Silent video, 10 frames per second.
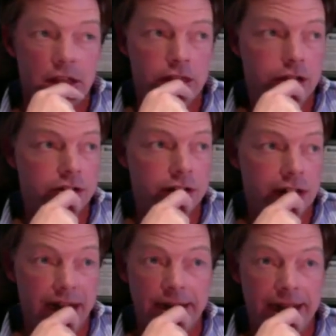there is a
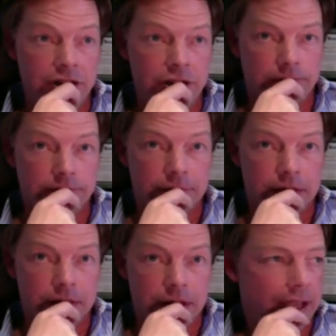lot of danger
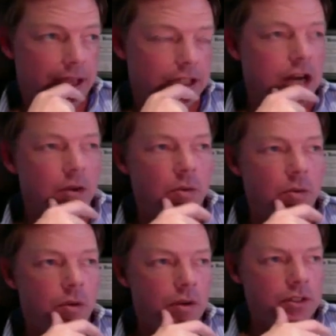and you know
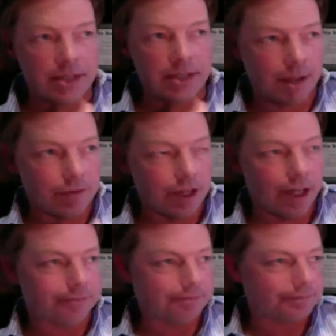since i've
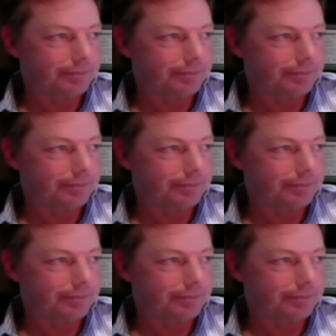uh,